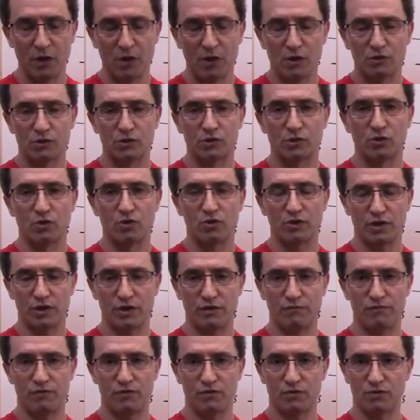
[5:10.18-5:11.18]
So
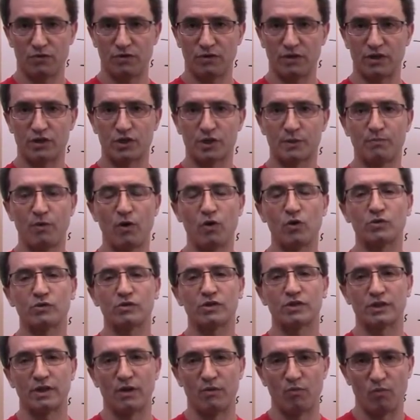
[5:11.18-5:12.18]
if you're exposed
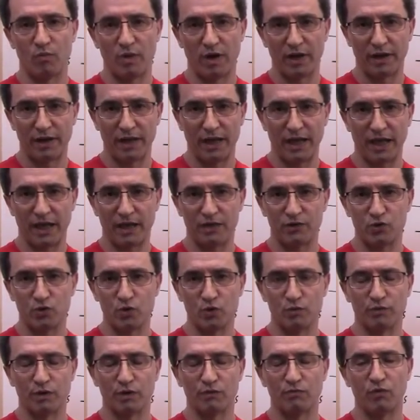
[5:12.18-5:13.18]
to someone and
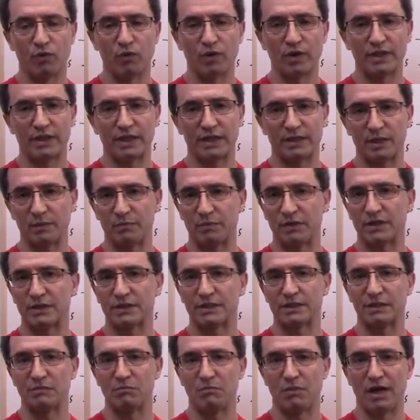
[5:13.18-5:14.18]
you were worried that the
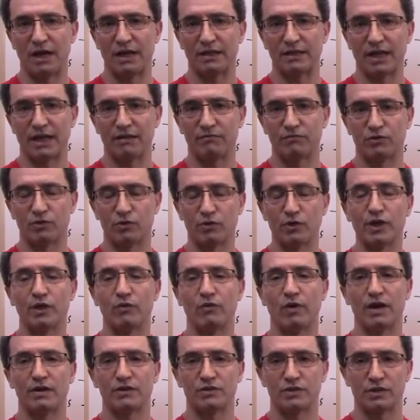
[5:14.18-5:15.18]
person might have
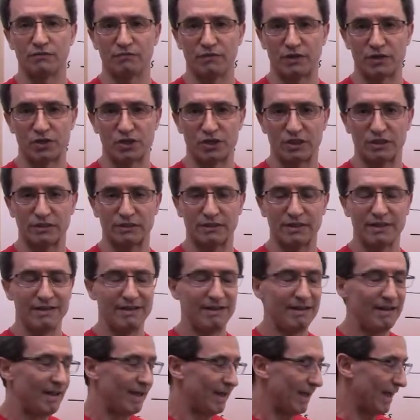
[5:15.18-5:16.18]
coronavirus infection,
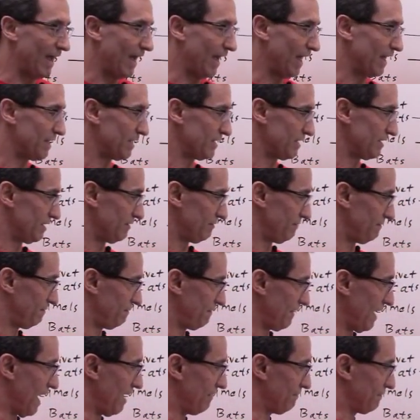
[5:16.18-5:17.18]
and
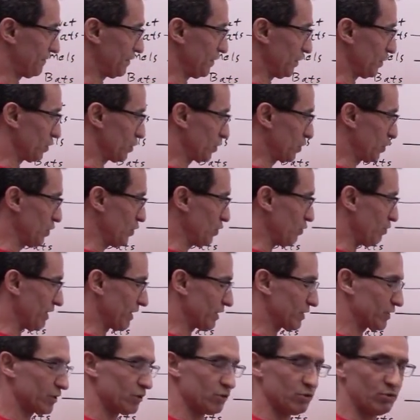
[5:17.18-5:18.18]
if after 2
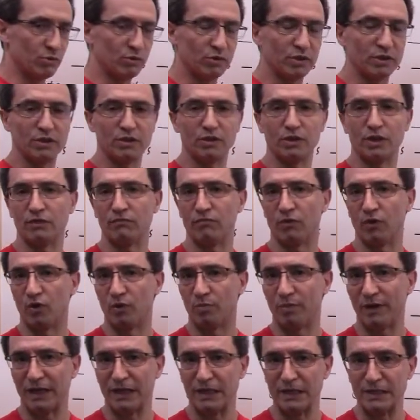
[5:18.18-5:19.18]
weeks you didn't
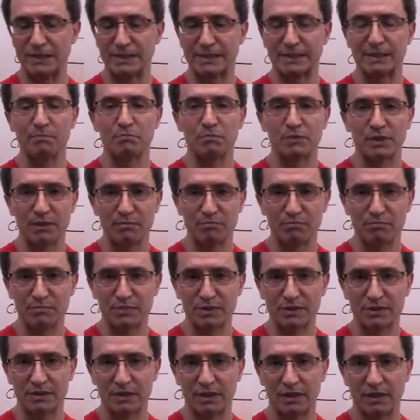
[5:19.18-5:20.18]
develop any
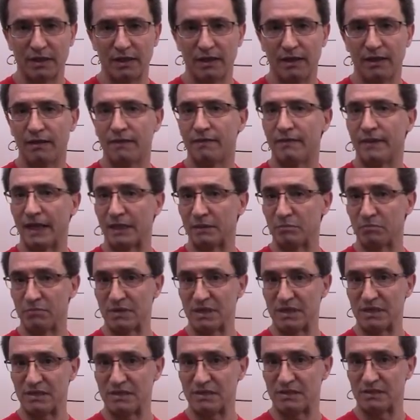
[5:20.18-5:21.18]
symptoms, that
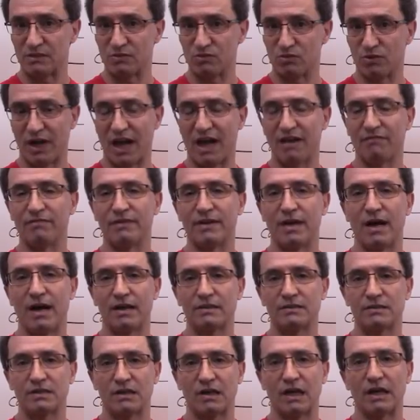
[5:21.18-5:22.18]
means you have
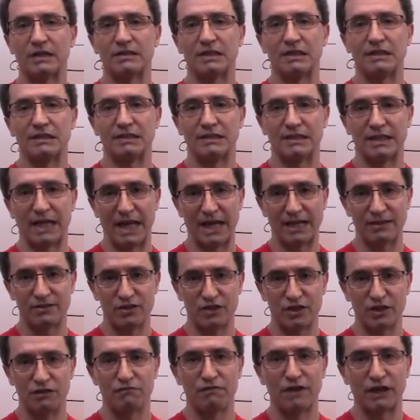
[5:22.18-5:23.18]
not gotten that
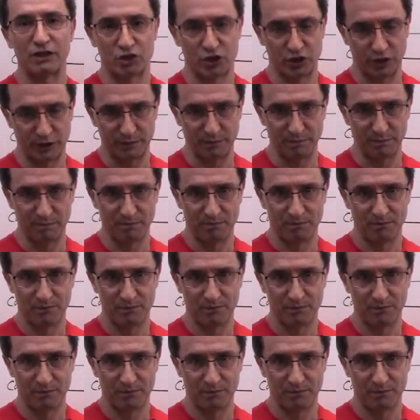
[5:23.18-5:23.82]
infection.